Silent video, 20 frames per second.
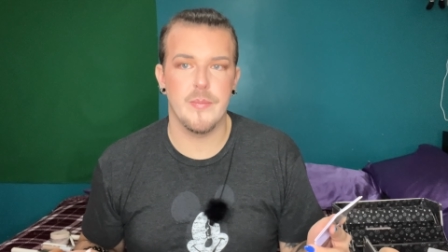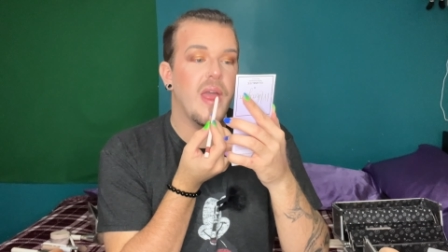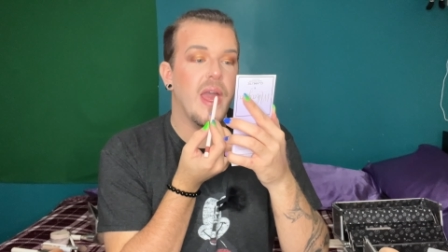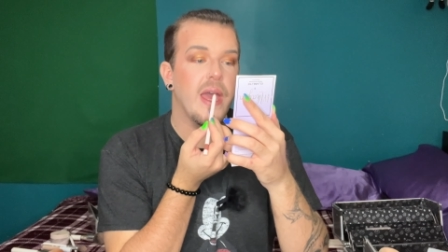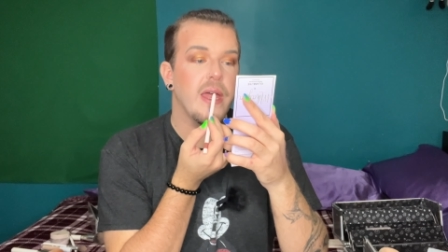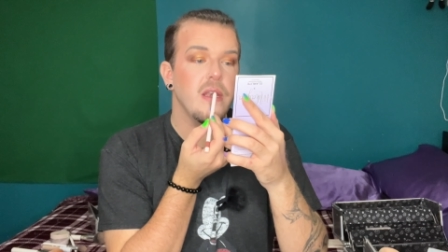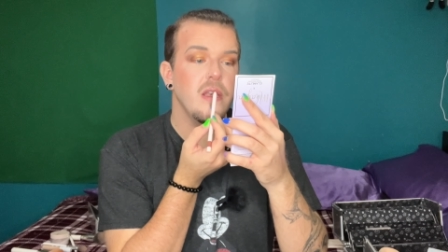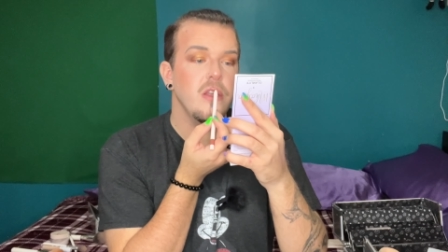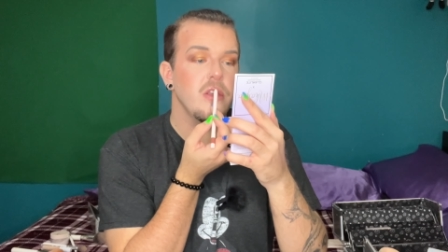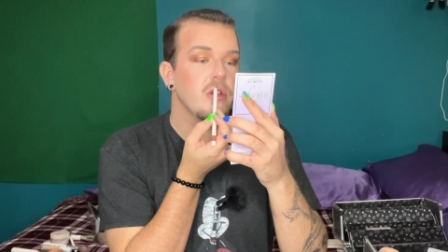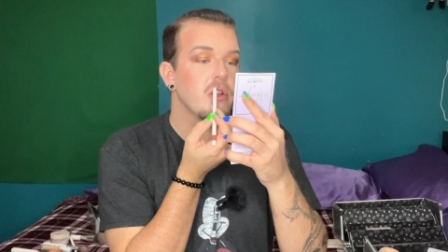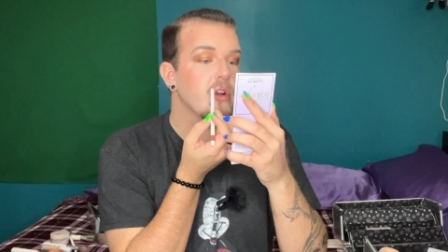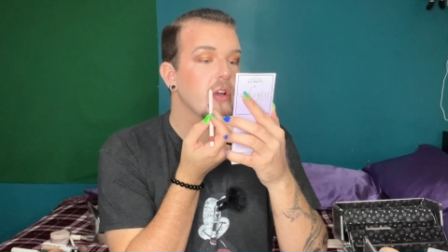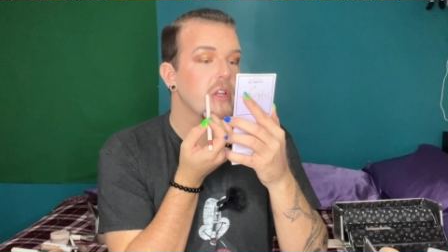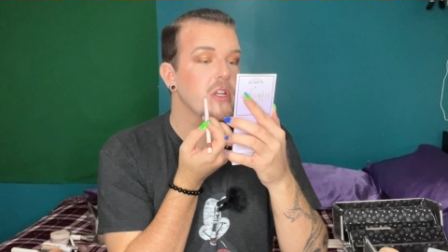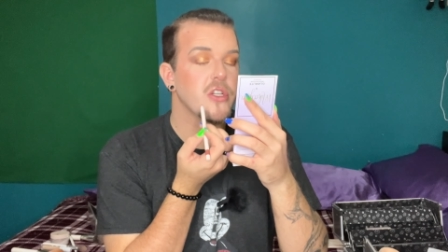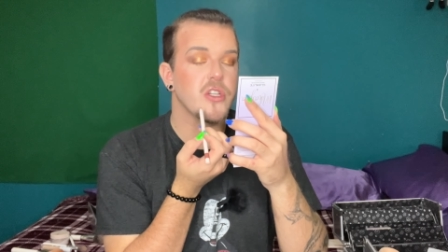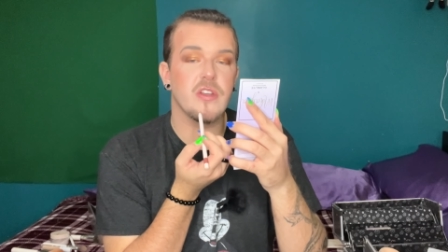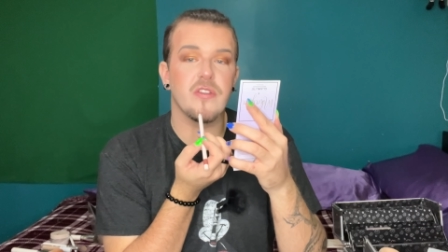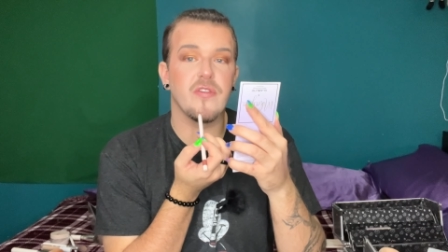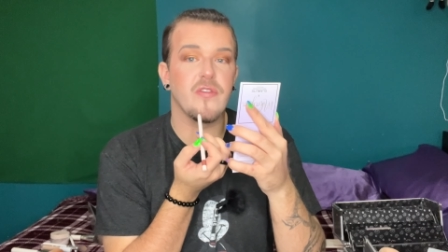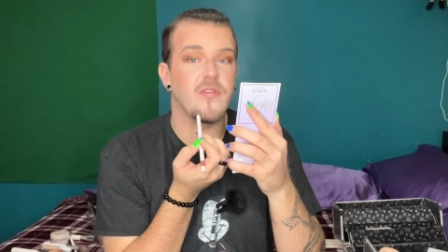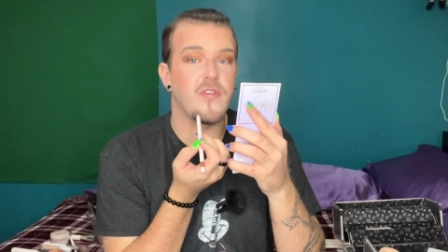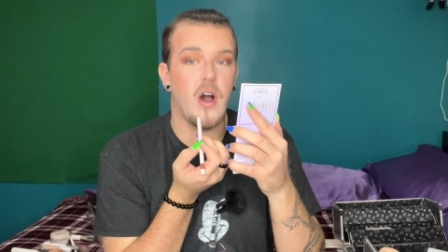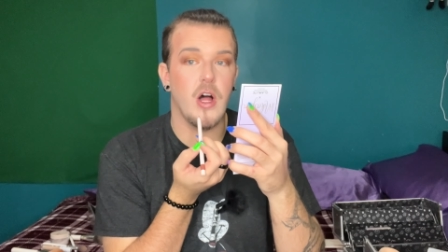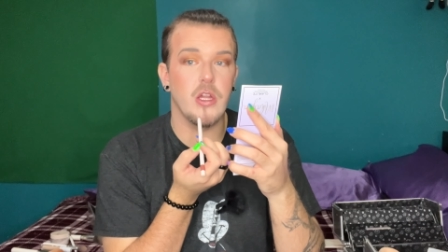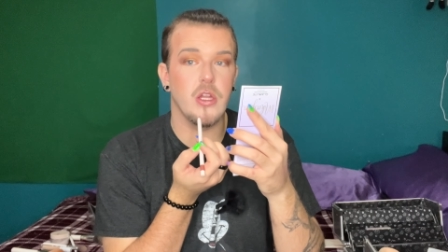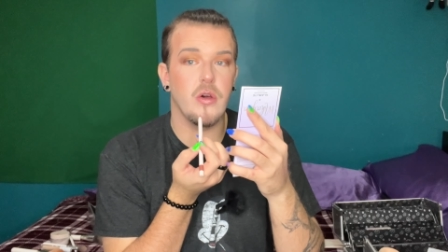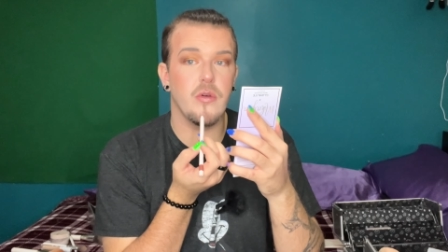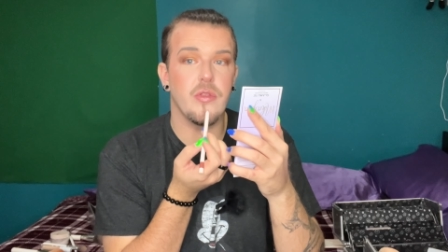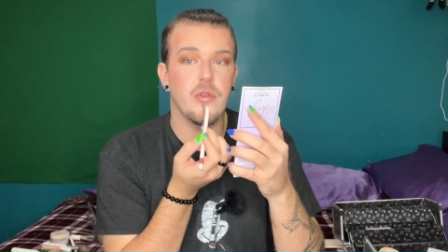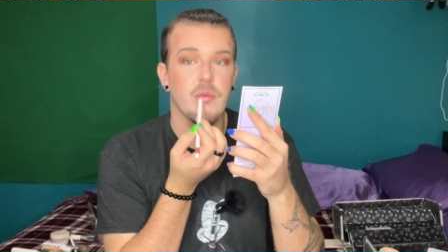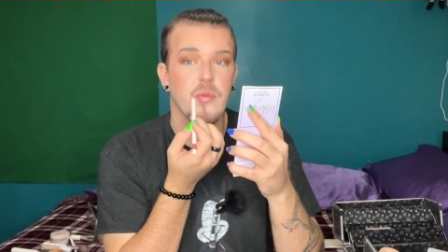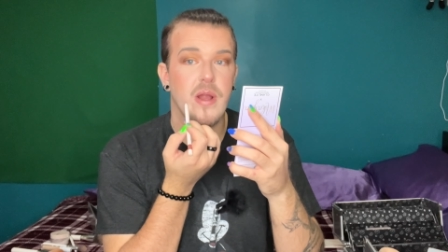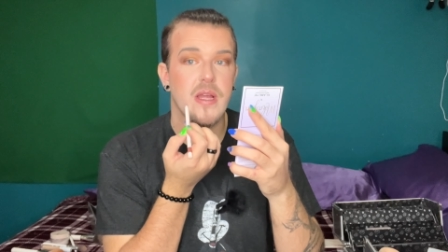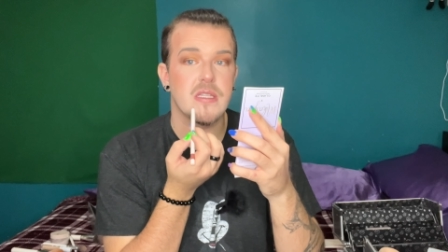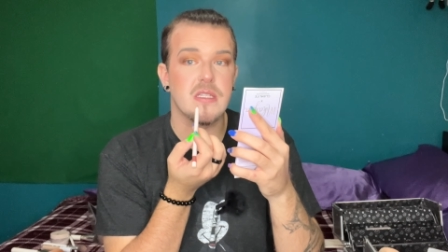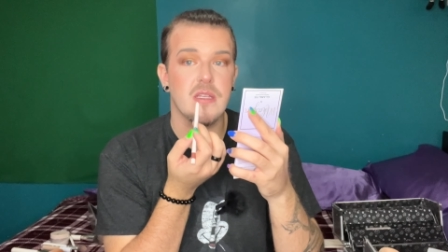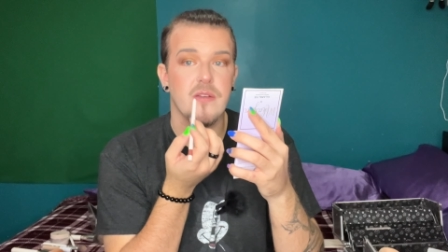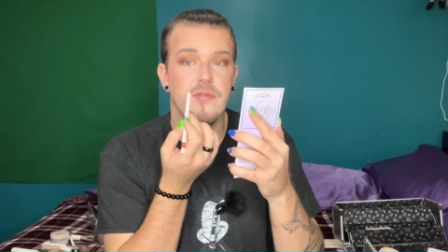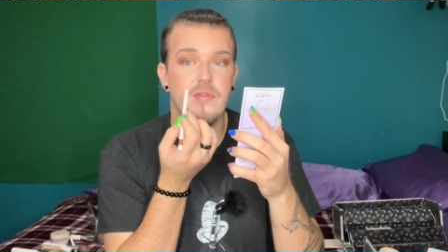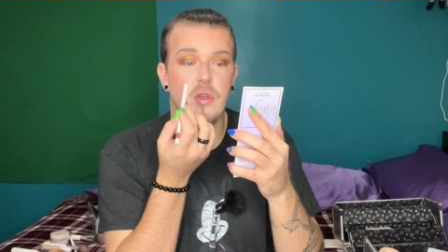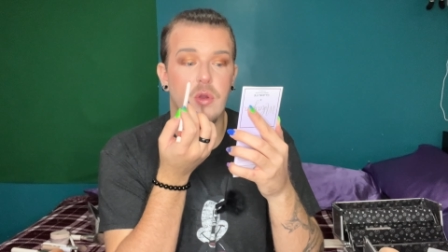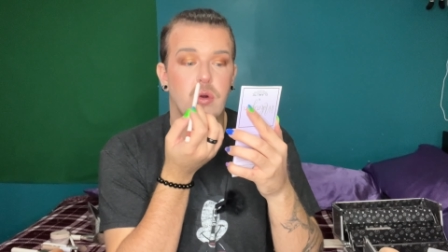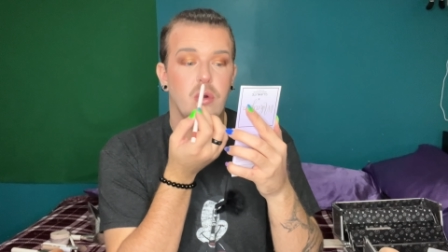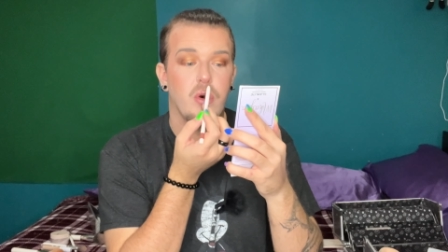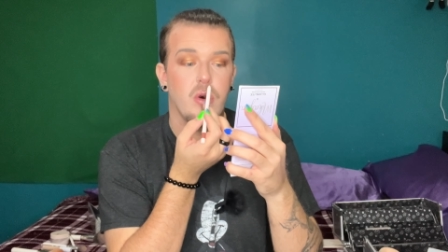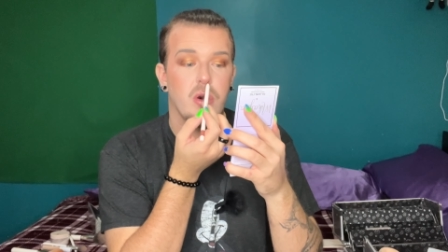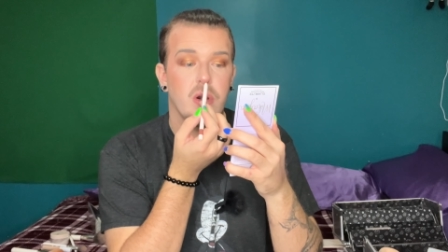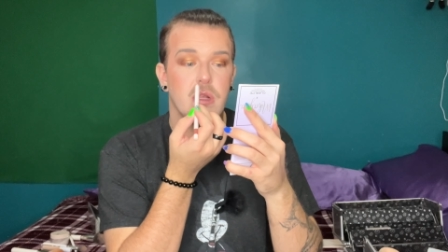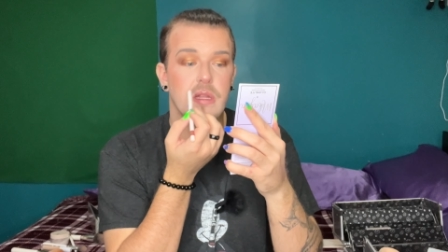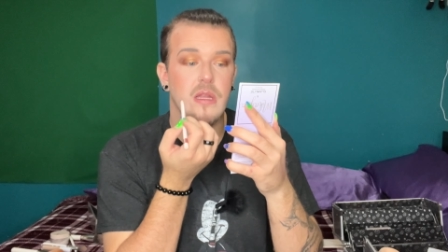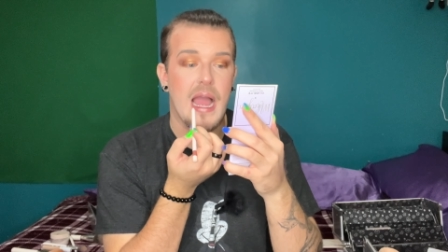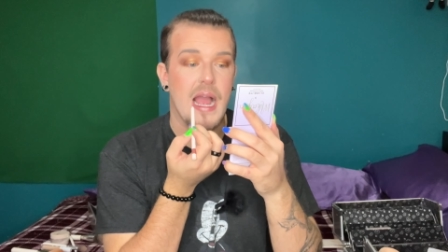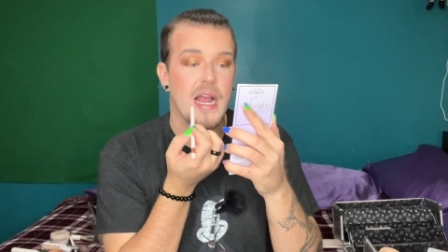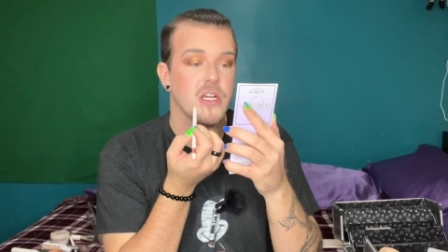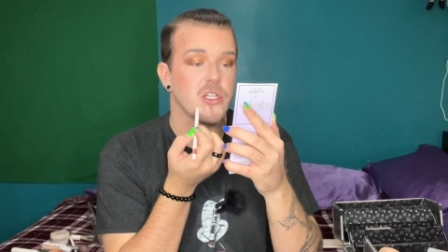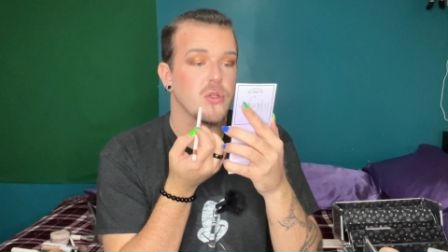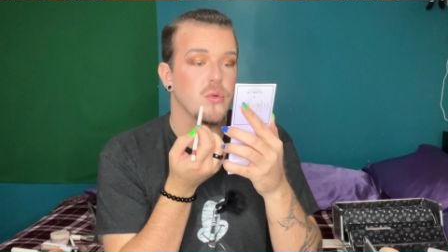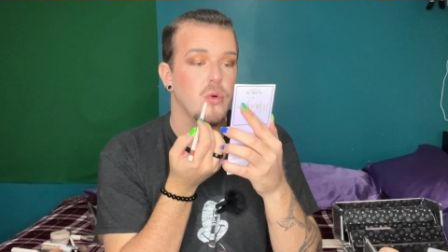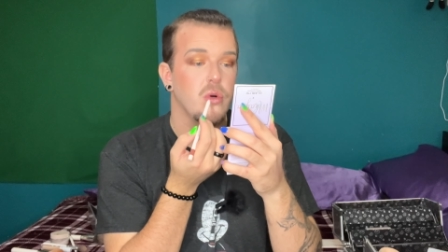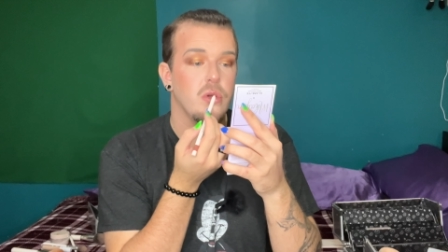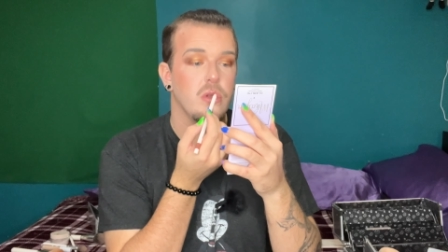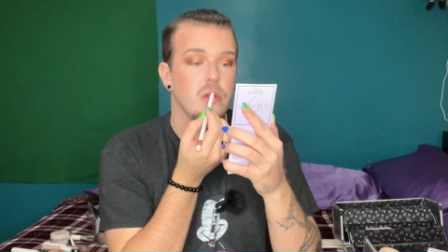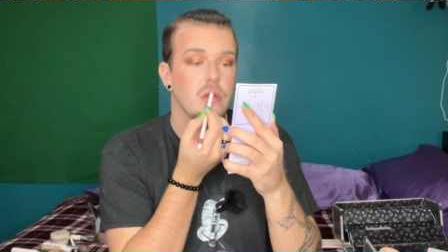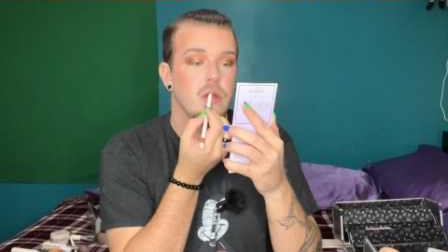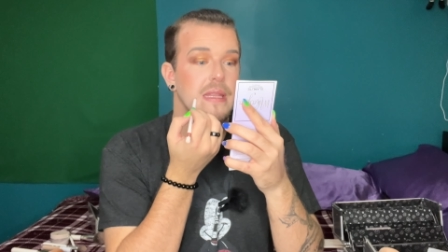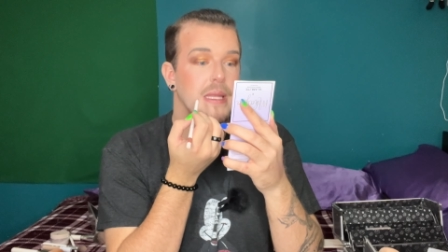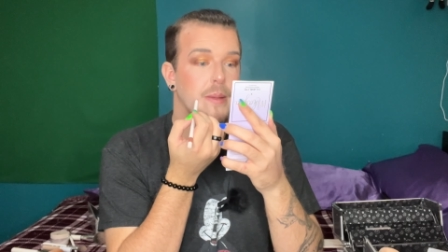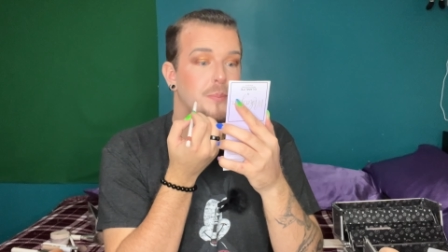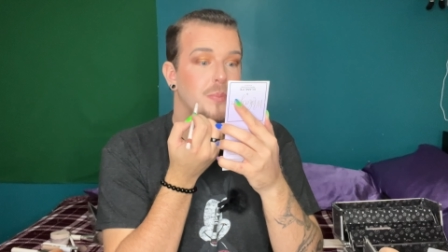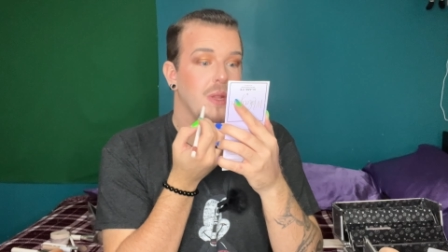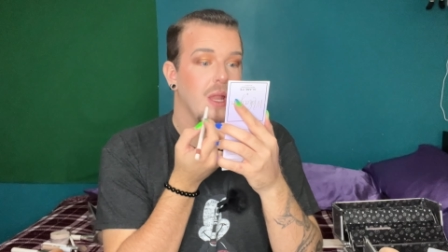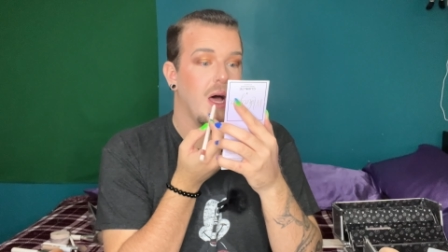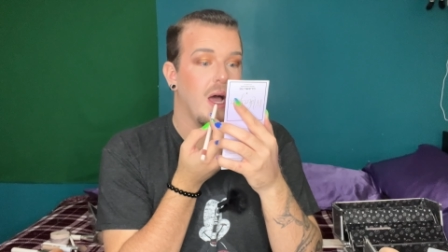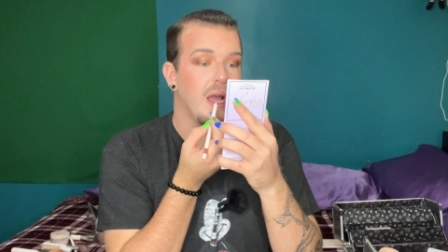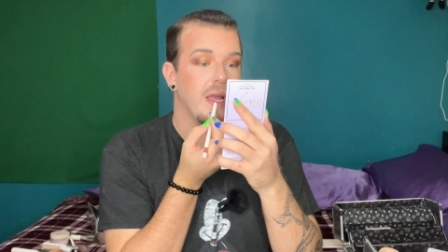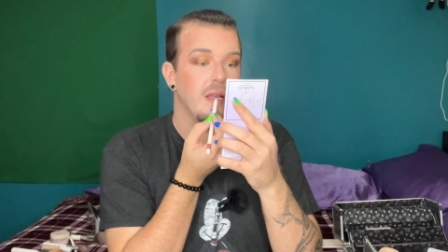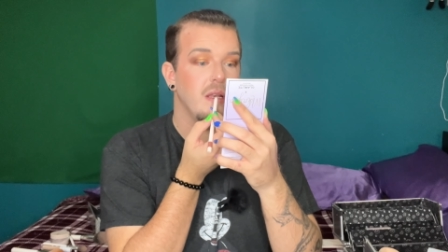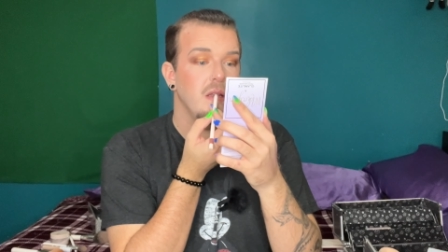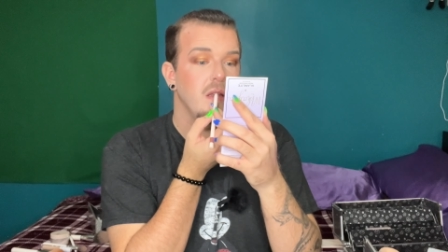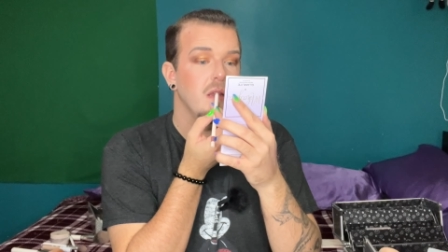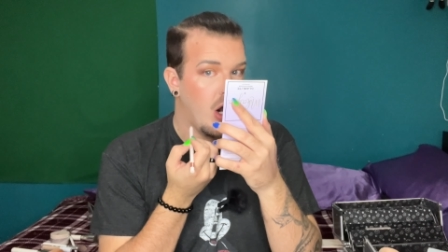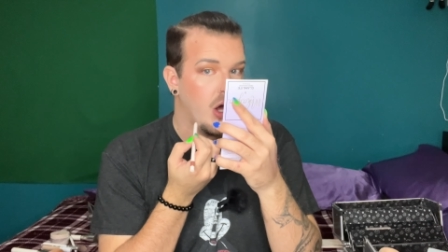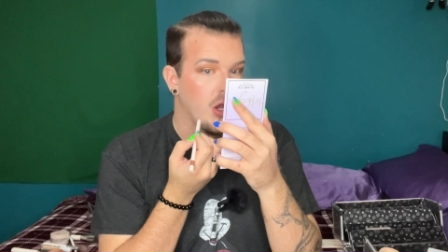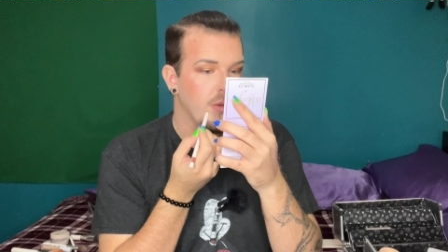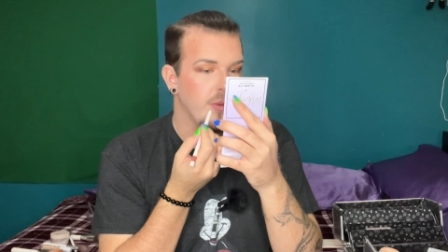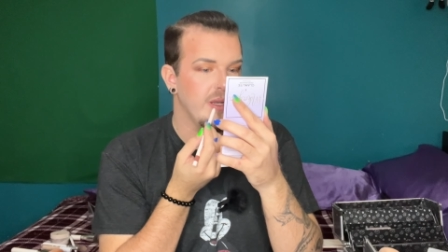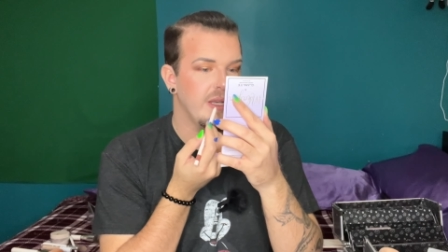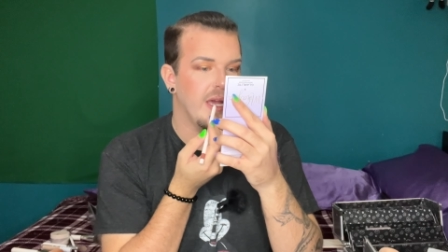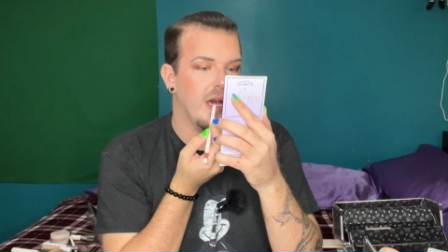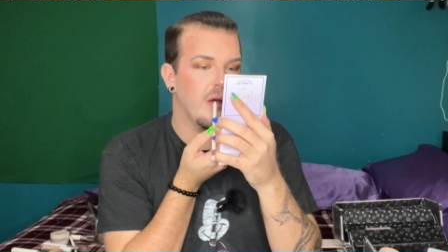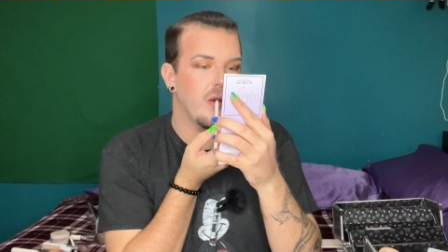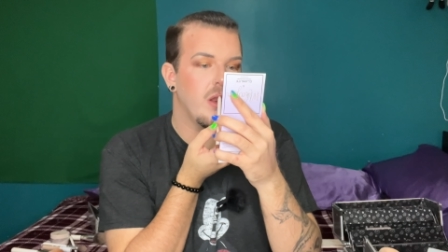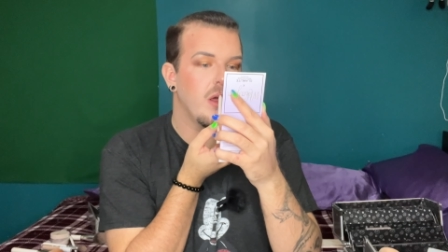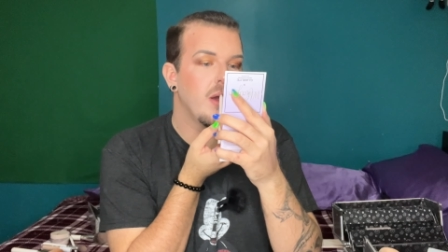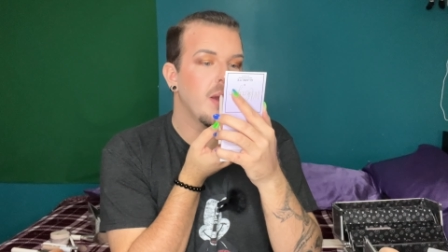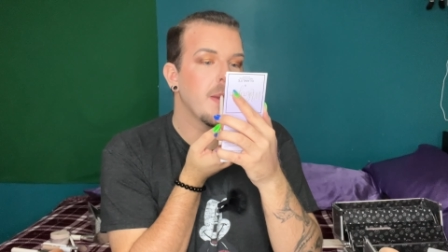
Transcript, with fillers: Then you're gonna just follow the rest of your actual lip line all the way down.